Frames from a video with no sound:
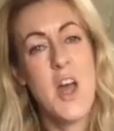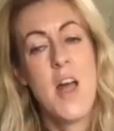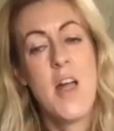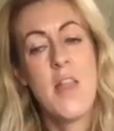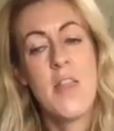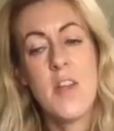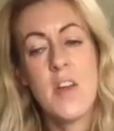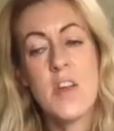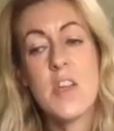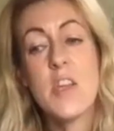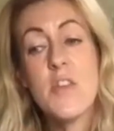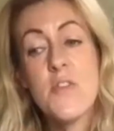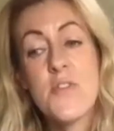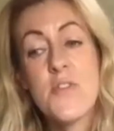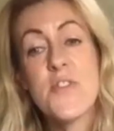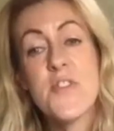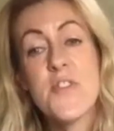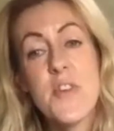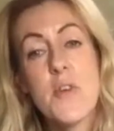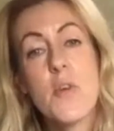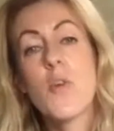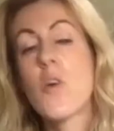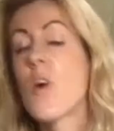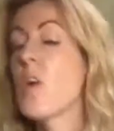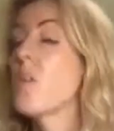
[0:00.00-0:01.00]
that you've
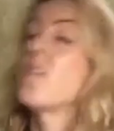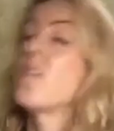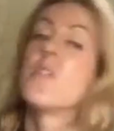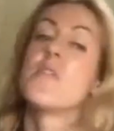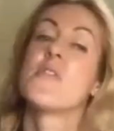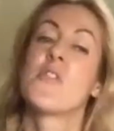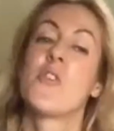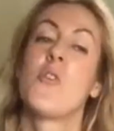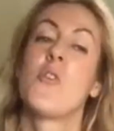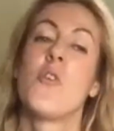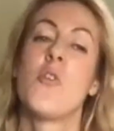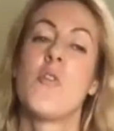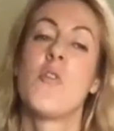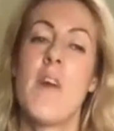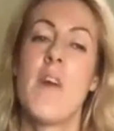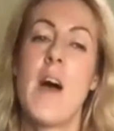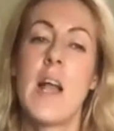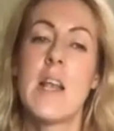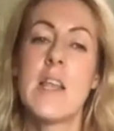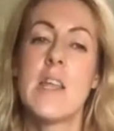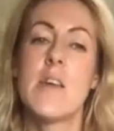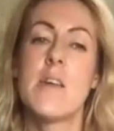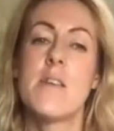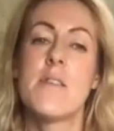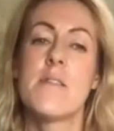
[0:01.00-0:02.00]
still got those core
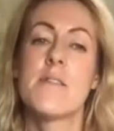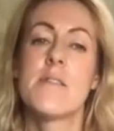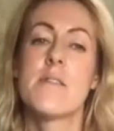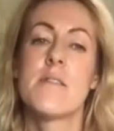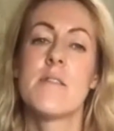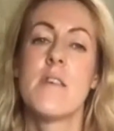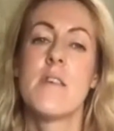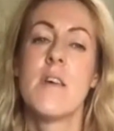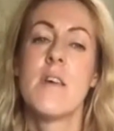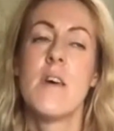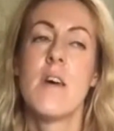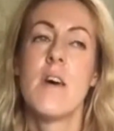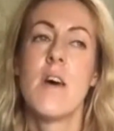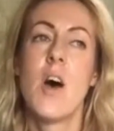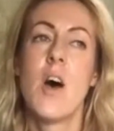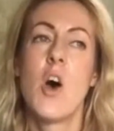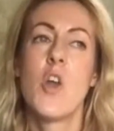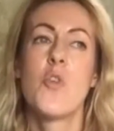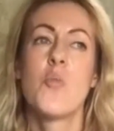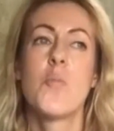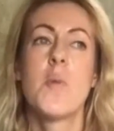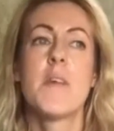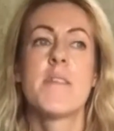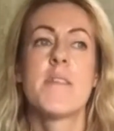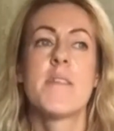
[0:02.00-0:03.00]
values and
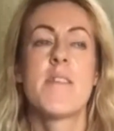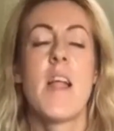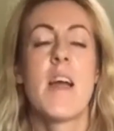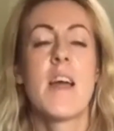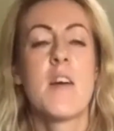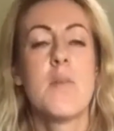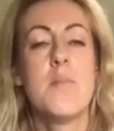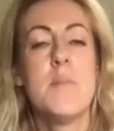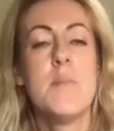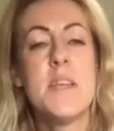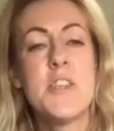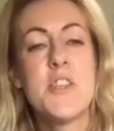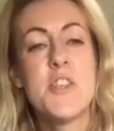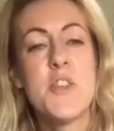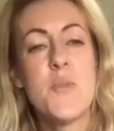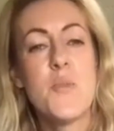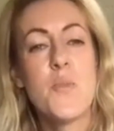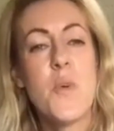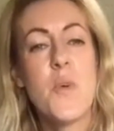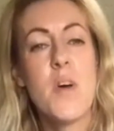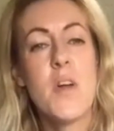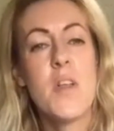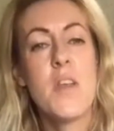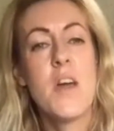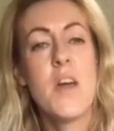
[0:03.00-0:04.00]
almost like a mission
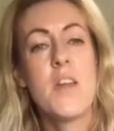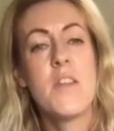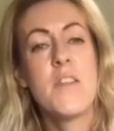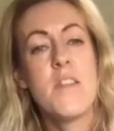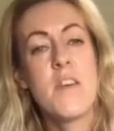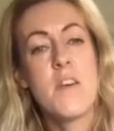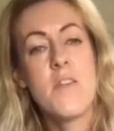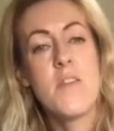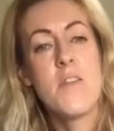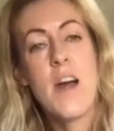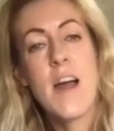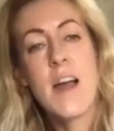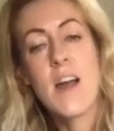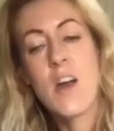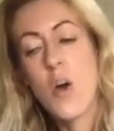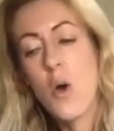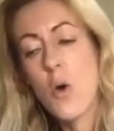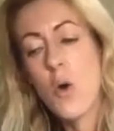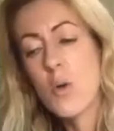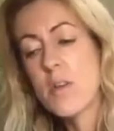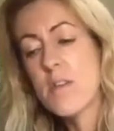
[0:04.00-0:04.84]
and that goal.